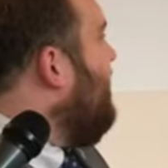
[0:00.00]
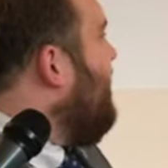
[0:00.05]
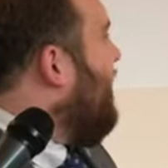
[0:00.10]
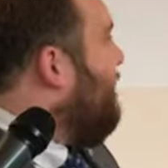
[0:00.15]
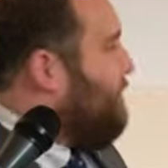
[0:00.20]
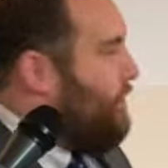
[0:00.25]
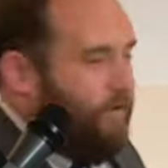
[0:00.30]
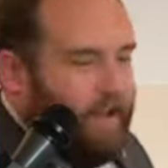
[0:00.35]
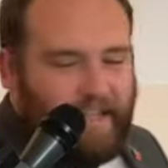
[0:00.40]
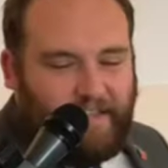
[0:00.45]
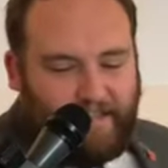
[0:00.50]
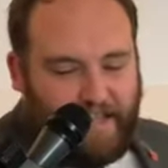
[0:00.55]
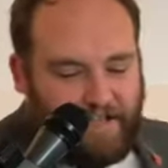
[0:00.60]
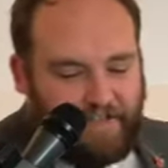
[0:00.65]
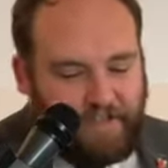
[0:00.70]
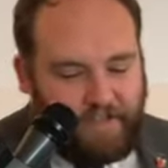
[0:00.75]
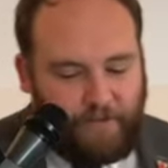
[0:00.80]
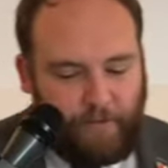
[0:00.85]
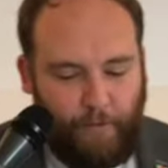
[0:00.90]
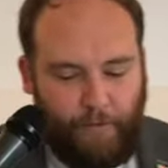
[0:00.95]
And we read this
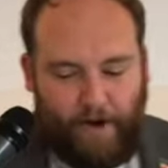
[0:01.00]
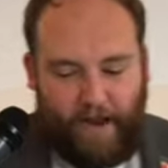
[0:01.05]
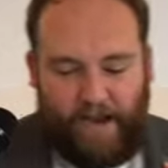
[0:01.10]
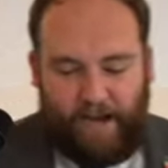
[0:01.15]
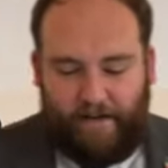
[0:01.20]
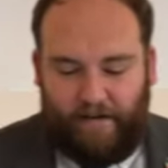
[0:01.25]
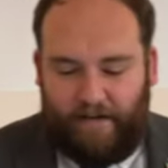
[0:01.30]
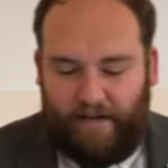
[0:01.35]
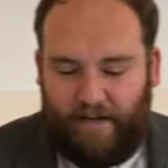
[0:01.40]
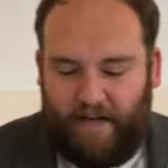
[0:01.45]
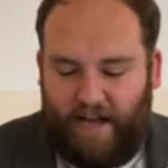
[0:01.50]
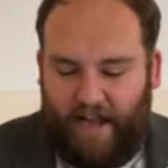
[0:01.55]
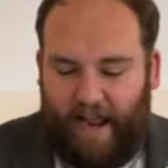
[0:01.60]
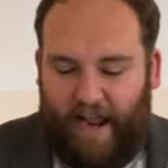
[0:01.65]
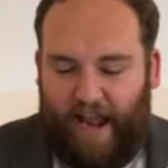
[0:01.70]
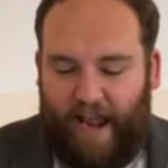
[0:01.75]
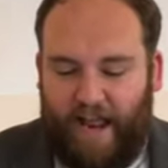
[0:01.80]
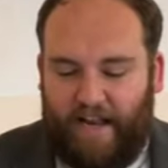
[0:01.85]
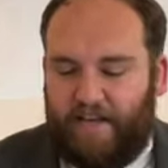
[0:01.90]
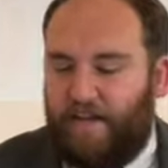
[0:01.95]
story
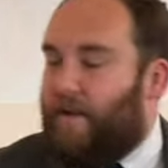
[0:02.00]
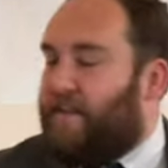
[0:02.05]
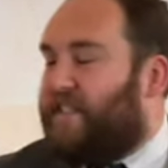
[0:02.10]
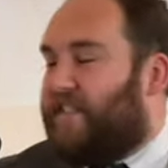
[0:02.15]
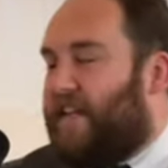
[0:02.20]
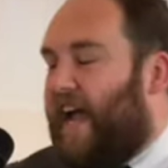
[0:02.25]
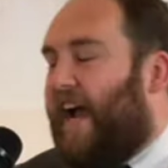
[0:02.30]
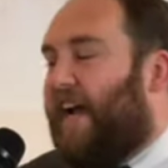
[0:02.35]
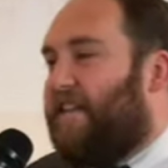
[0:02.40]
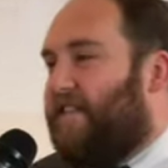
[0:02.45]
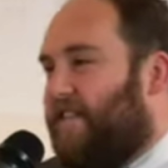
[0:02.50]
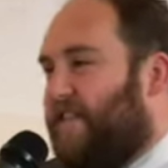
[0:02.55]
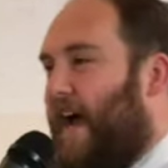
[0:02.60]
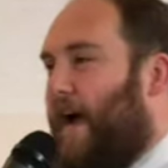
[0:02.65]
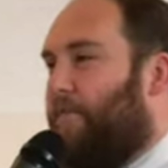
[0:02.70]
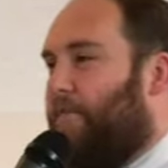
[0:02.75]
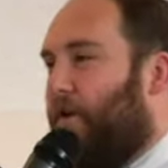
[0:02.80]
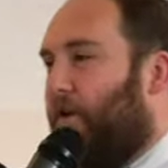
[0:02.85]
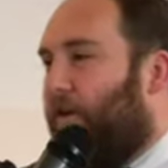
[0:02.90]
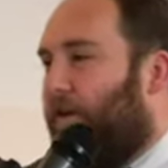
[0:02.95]
in 2
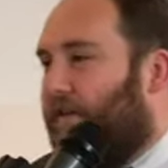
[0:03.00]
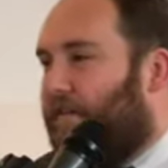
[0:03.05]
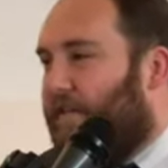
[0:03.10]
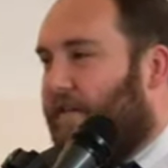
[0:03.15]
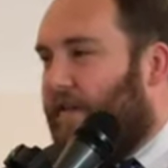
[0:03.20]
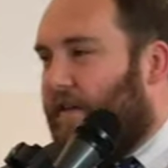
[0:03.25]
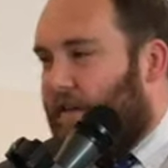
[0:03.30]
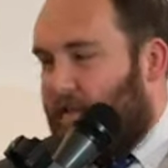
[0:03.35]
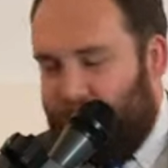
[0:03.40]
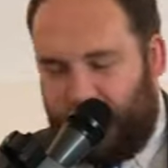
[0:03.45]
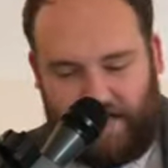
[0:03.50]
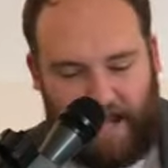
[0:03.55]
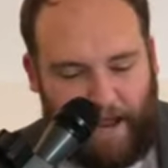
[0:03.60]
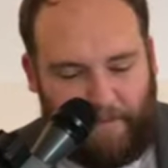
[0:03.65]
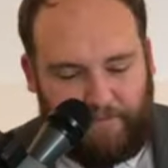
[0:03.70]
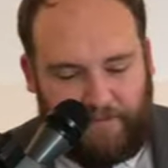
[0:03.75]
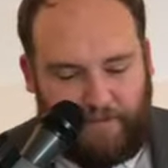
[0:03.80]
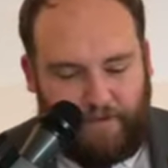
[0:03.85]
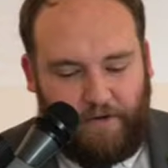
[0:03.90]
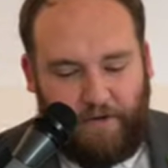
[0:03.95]
Samuel
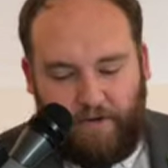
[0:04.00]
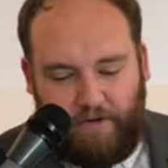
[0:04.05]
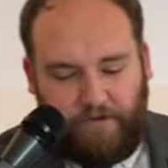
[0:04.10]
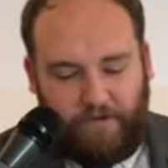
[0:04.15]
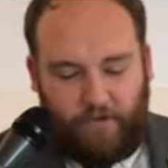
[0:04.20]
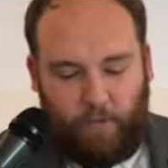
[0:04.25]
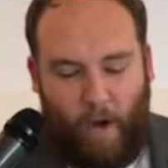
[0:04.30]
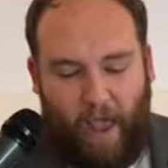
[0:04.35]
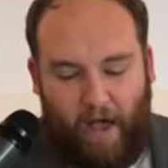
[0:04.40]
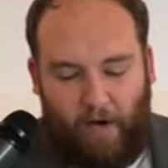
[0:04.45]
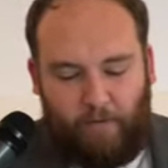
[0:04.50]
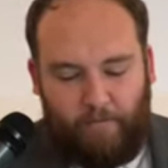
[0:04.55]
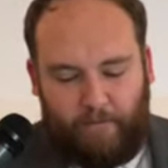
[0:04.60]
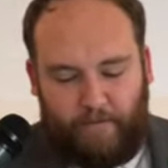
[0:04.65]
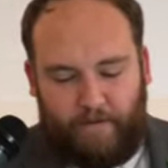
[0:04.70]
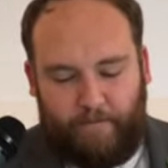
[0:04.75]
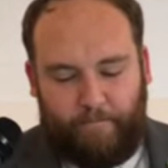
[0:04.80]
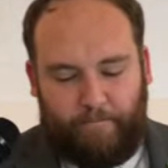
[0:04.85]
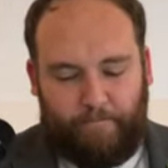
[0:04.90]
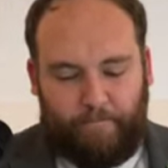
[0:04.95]
chapter
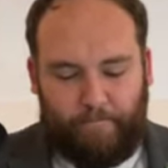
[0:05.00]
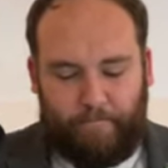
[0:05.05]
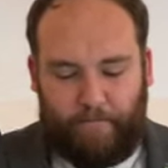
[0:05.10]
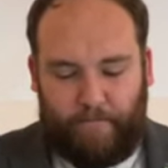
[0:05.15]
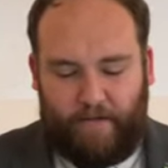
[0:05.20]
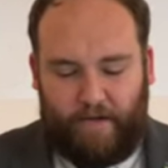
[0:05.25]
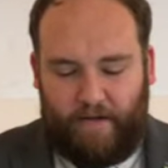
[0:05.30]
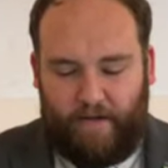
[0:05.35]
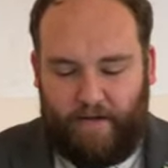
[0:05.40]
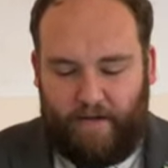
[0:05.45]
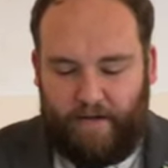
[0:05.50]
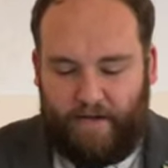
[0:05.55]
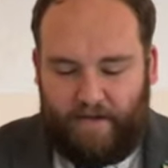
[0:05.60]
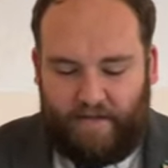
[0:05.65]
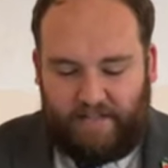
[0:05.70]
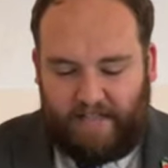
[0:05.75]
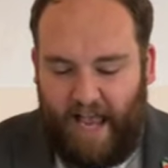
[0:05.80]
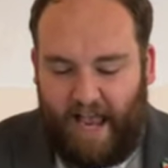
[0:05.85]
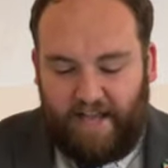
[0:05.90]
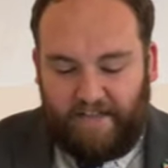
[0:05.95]
12. It
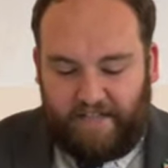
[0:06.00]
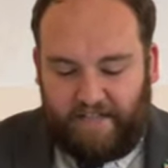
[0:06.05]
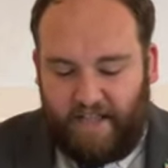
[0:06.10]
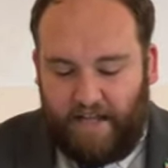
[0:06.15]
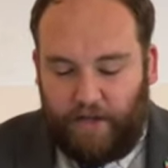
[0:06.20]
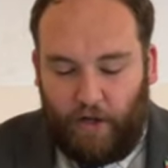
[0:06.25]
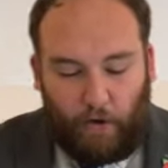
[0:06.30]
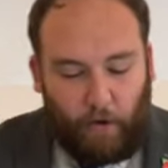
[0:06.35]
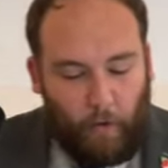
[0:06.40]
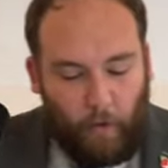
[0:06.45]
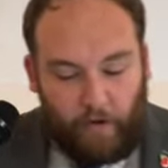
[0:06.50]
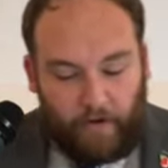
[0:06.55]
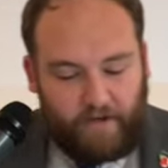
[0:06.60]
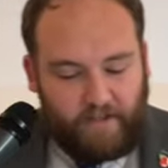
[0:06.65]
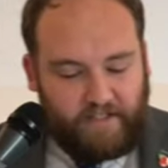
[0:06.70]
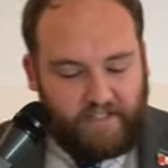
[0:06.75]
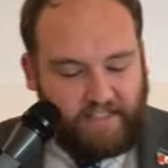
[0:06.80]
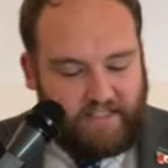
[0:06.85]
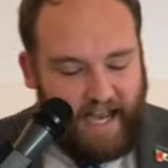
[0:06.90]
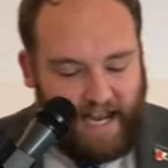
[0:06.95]
says that the
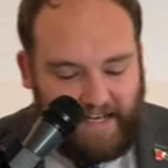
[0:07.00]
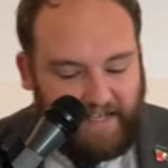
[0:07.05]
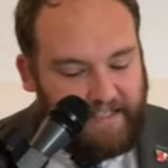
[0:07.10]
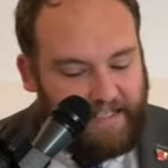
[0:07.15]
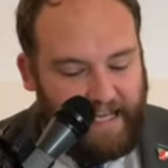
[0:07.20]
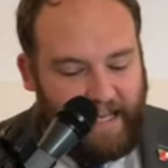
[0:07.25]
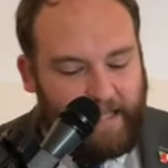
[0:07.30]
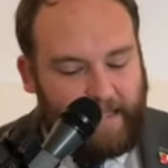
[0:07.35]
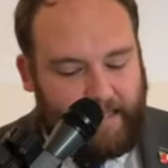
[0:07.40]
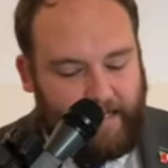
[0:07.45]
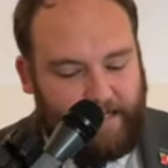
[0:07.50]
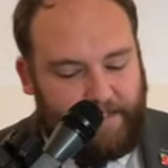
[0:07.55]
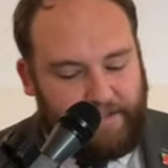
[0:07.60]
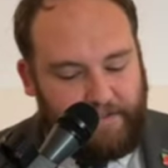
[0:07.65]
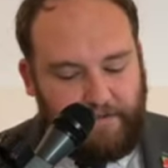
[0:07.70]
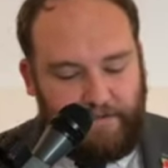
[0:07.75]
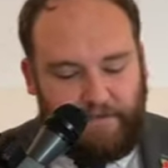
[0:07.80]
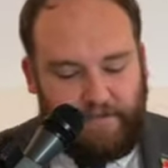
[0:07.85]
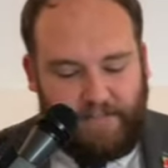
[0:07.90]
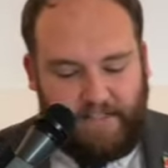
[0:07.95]
Lord sent Nathan
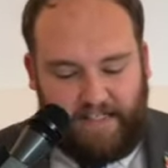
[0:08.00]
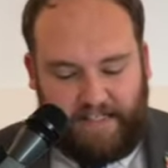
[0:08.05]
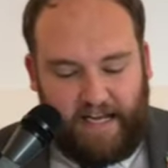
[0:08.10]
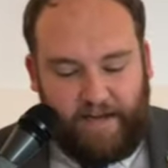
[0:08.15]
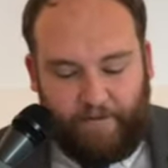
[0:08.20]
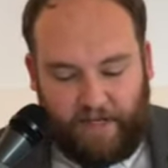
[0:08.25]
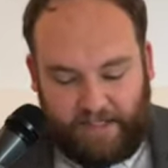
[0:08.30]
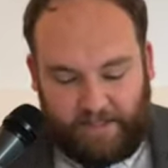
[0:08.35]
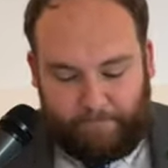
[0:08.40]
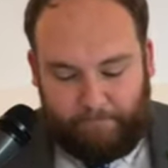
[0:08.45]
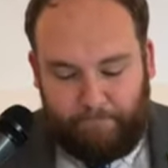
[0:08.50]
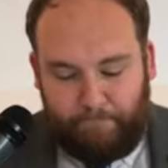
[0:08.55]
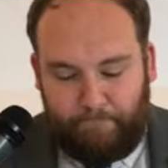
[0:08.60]
to David.